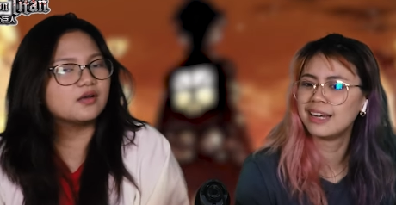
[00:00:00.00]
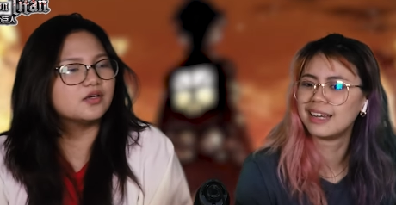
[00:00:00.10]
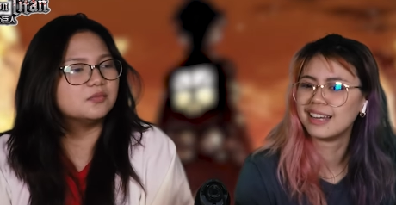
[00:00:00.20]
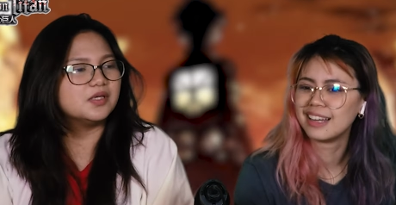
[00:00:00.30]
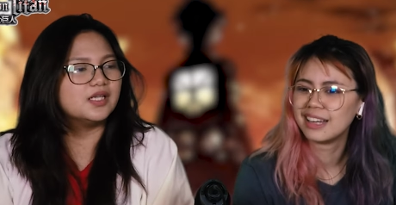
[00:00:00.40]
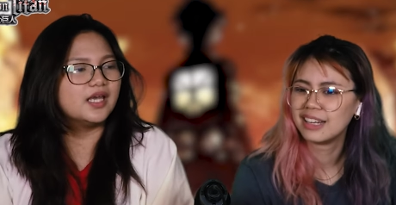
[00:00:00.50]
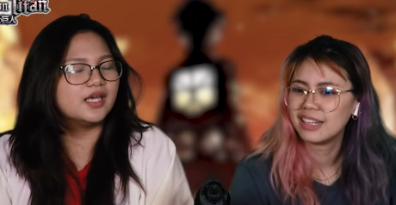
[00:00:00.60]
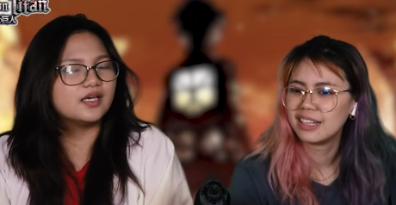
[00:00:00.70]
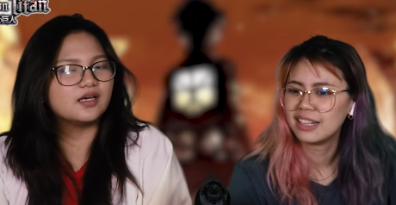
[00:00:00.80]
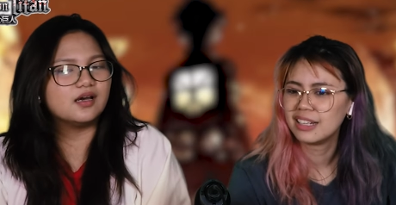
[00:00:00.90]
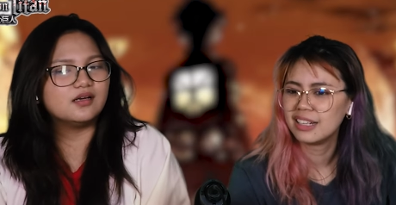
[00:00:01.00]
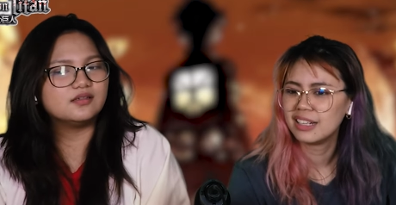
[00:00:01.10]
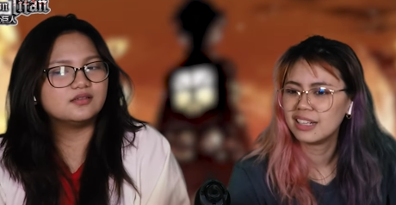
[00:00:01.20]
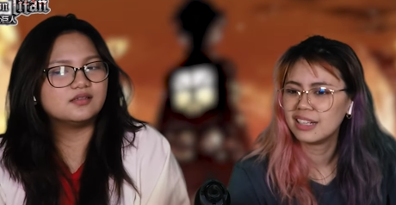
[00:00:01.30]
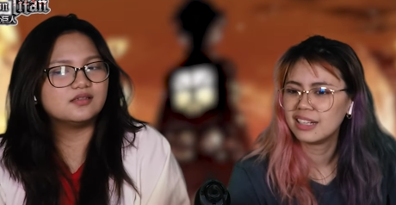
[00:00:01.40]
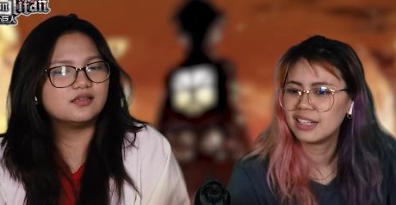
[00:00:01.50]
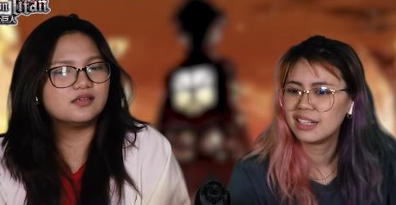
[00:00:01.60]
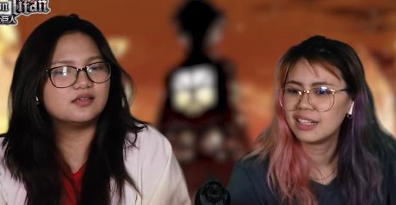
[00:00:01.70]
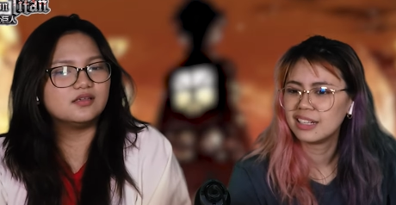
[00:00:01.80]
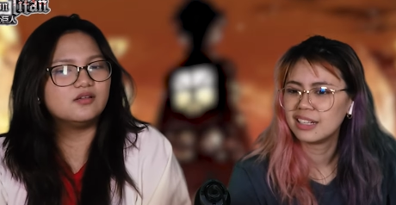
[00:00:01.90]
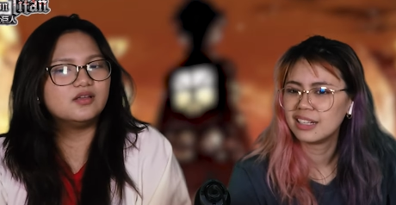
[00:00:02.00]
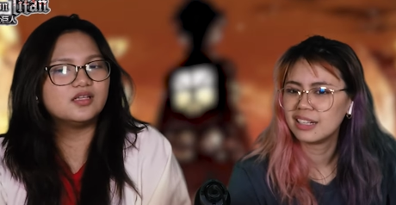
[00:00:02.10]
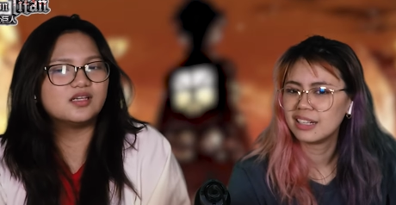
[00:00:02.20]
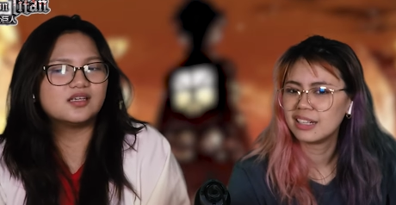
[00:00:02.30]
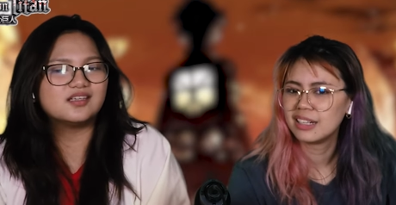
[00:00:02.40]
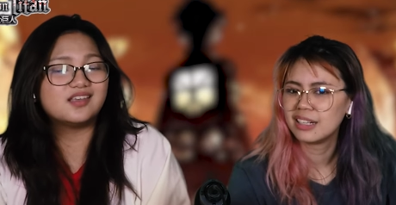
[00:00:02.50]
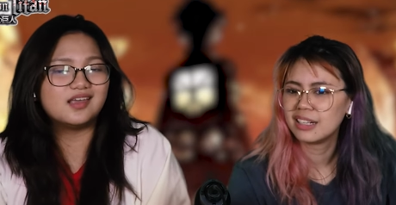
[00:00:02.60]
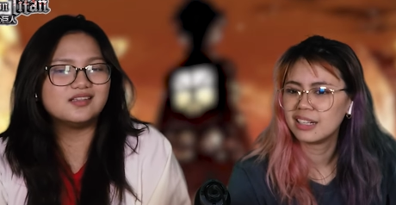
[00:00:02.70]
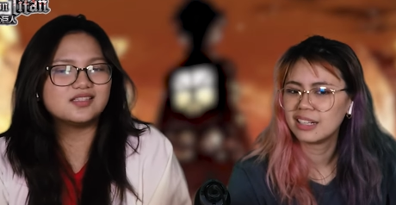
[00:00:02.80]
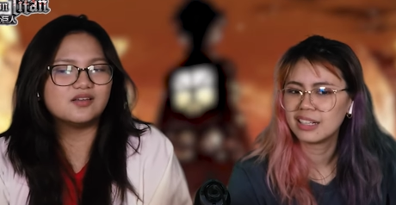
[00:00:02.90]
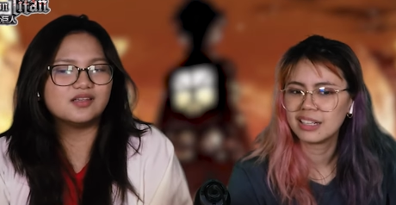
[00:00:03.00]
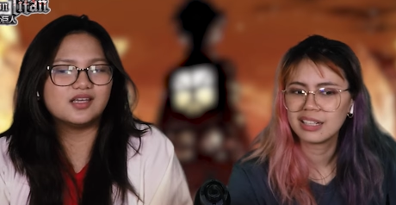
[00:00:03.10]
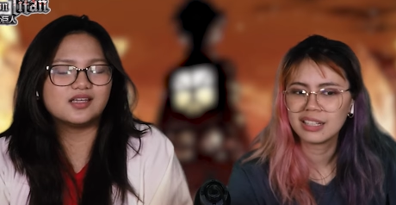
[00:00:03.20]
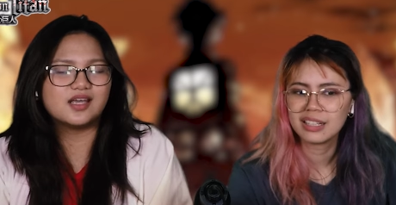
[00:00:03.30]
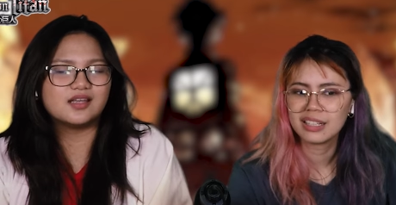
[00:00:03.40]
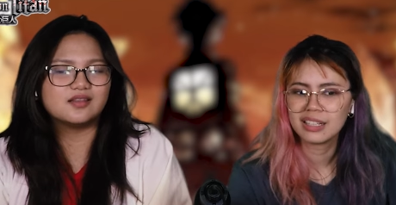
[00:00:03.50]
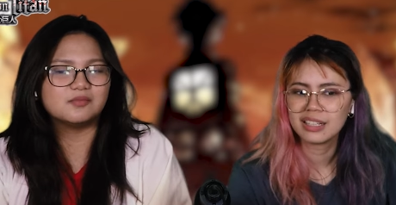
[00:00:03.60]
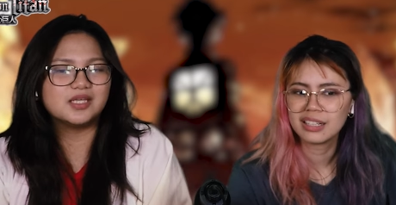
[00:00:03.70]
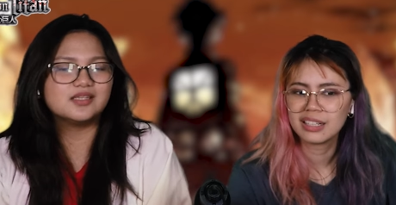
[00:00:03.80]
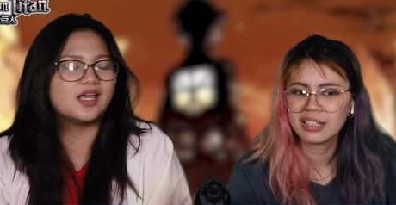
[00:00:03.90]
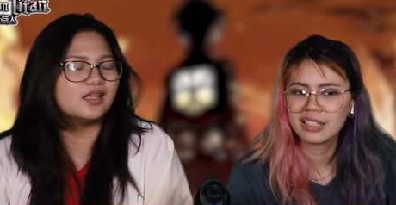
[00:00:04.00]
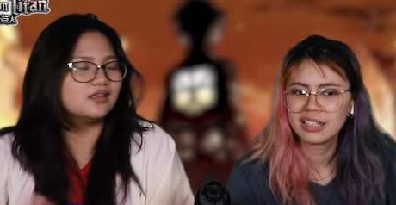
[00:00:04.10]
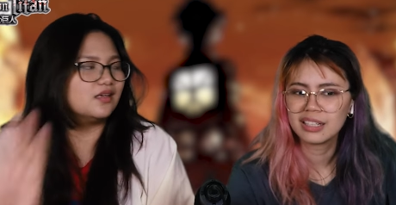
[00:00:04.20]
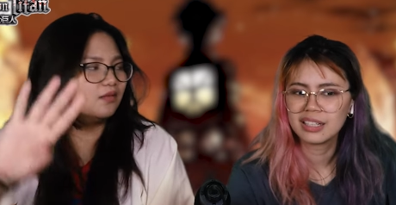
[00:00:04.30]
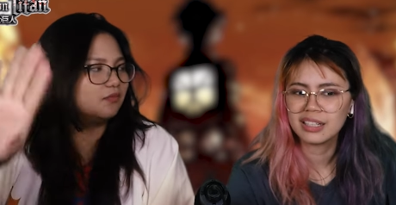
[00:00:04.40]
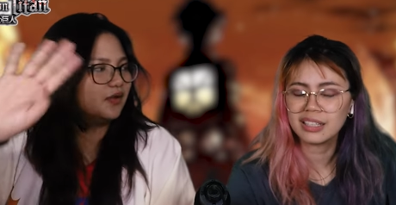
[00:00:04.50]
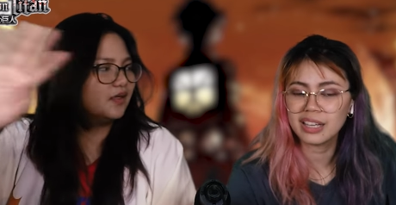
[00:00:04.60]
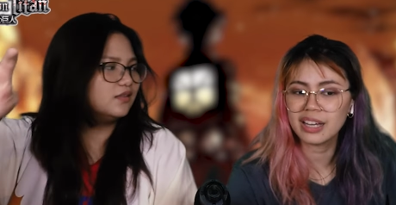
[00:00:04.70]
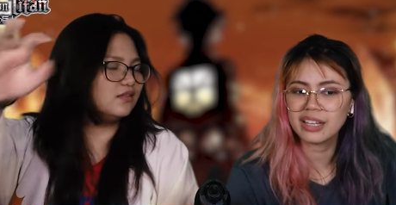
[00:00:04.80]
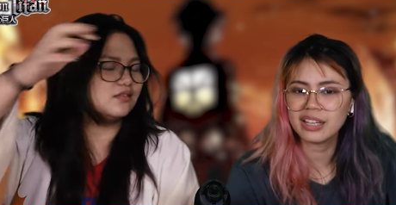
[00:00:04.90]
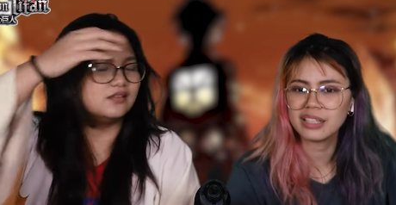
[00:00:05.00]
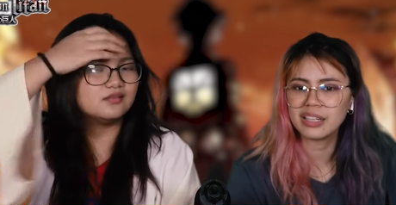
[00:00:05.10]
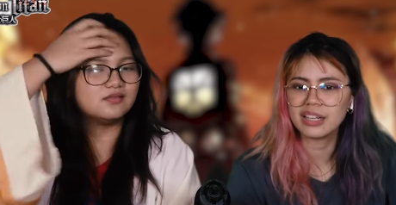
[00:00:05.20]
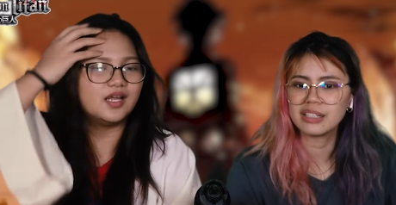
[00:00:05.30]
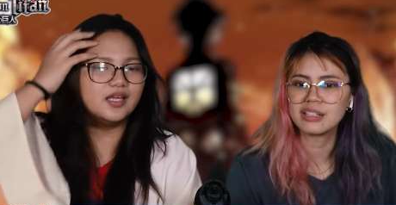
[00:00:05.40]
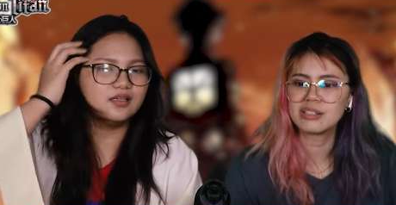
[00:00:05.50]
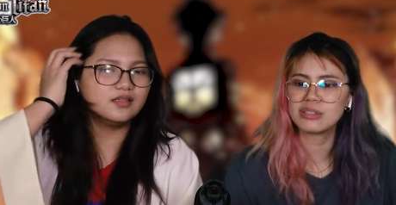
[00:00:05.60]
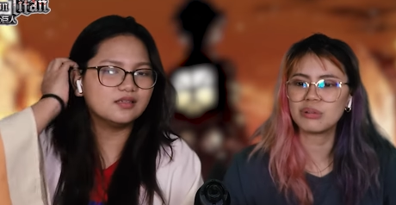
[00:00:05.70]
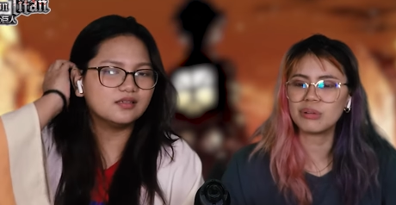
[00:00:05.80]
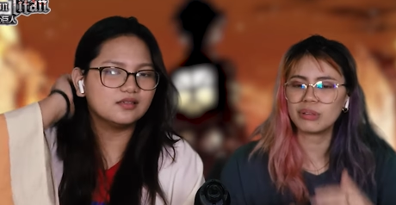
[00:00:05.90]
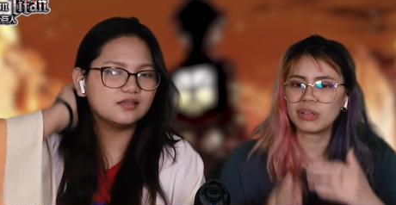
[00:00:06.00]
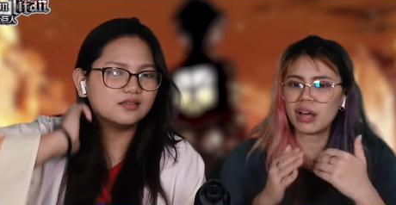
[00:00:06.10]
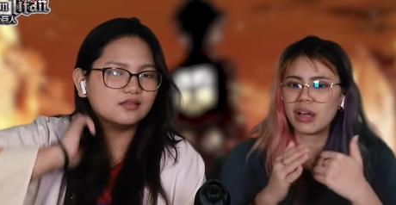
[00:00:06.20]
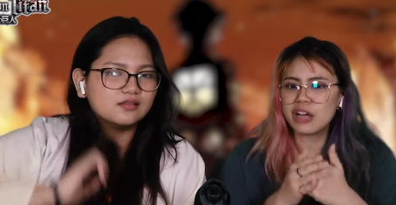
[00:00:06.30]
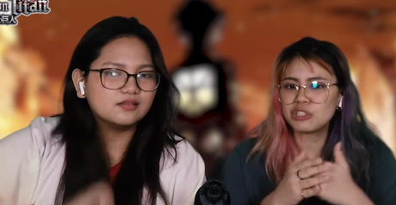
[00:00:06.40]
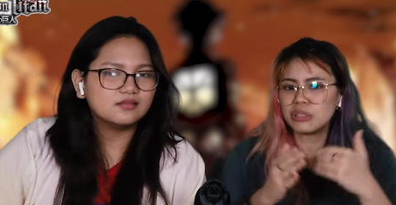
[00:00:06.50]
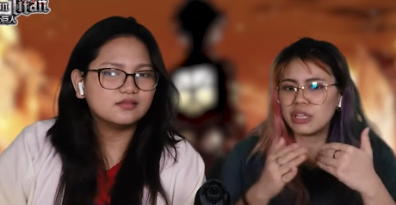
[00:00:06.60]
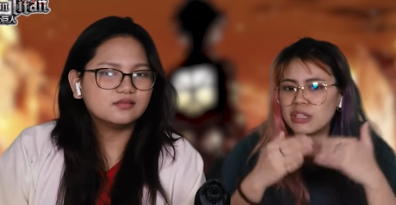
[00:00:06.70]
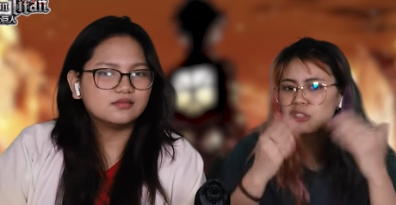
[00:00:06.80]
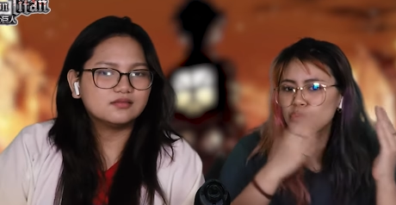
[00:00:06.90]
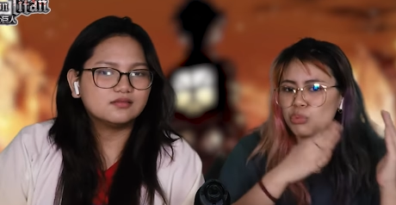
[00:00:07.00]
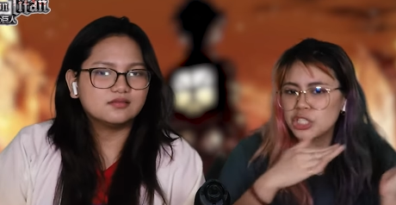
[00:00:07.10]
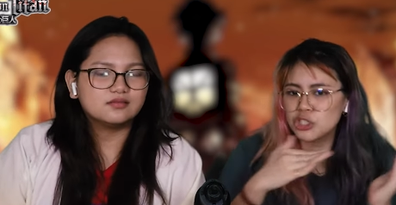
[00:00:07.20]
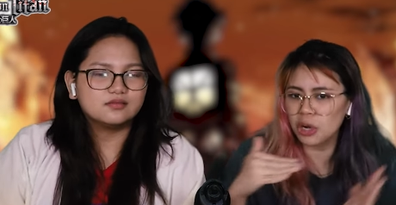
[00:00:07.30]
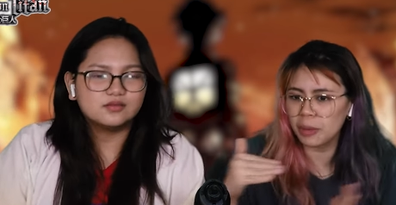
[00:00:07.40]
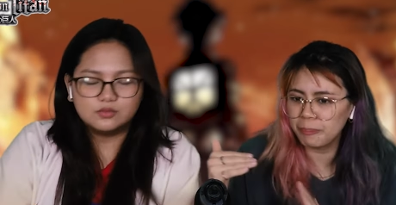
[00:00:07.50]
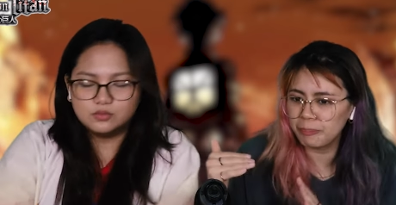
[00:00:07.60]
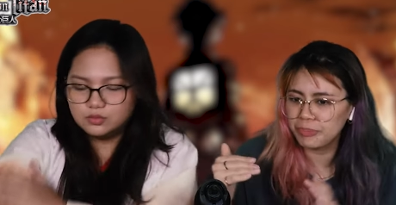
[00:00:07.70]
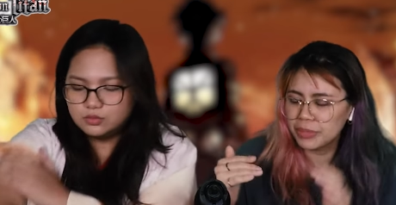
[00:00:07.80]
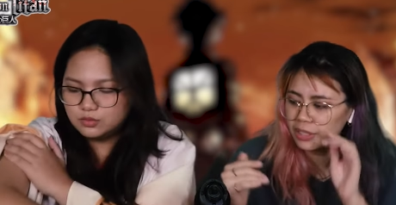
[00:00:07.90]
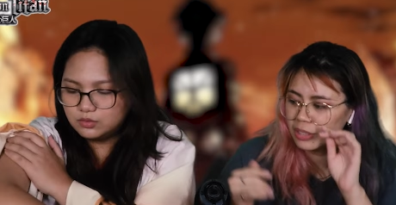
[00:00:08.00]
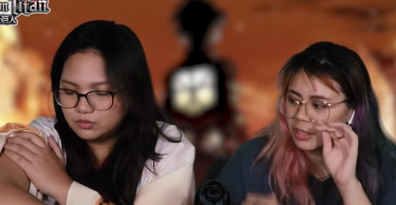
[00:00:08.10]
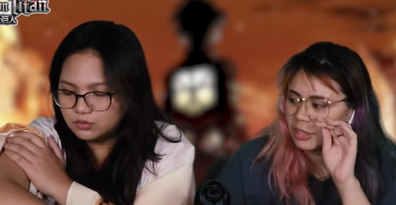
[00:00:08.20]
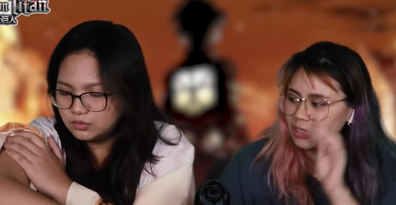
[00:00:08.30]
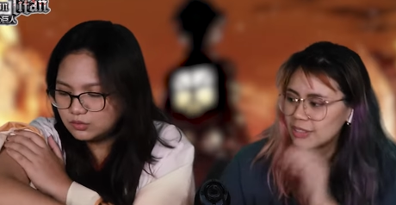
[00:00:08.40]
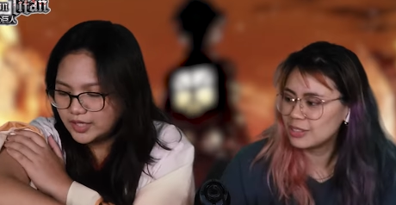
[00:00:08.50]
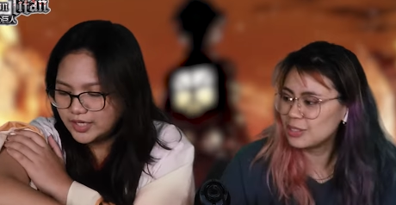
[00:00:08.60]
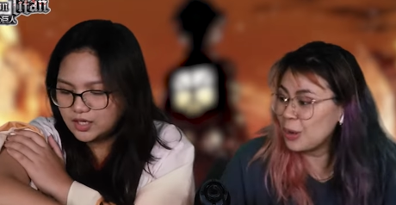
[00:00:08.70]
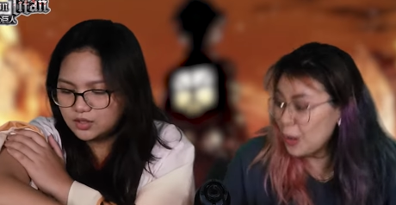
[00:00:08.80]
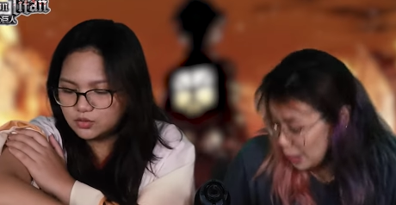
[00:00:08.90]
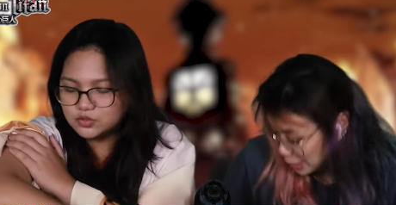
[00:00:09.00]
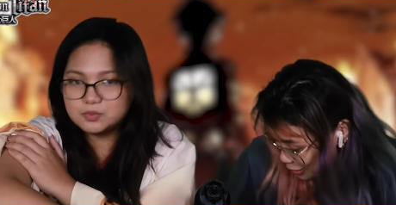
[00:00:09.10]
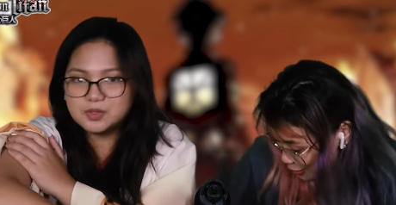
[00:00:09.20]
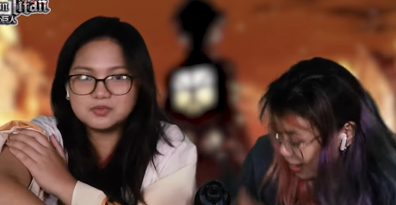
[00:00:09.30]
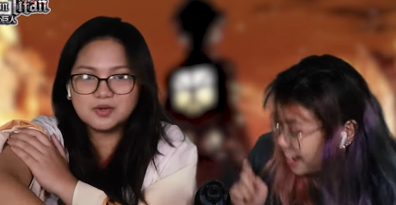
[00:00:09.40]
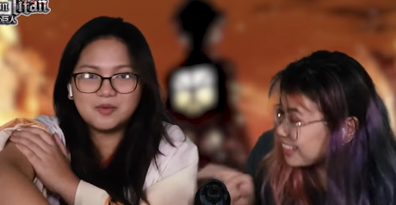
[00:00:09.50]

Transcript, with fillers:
Speaker 1: be like, you know what, it can sound like an anthem, like the ending
Speaker 2: part. Yeah. Right? So actually the switch up. Ooh,
Speaker 1: I got goosebumps. You got the